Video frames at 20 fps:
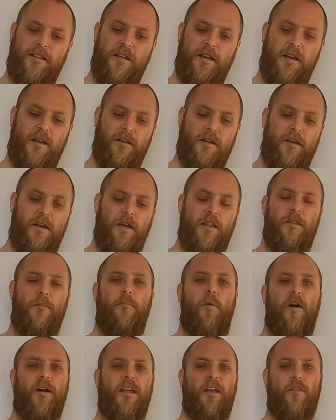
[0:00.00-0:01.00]
the
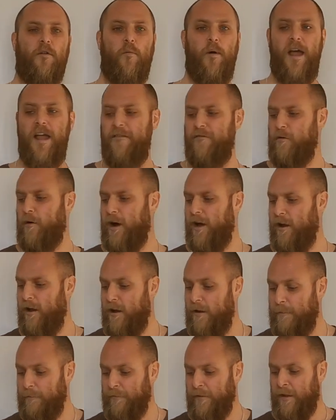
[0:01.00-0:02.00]
pocket of the wave quite a
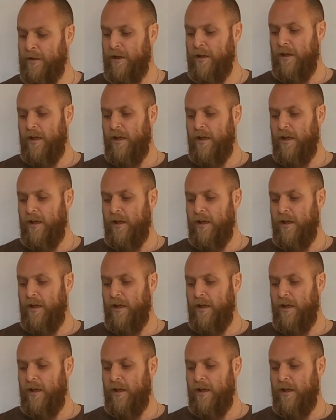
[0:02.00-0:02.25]
lot.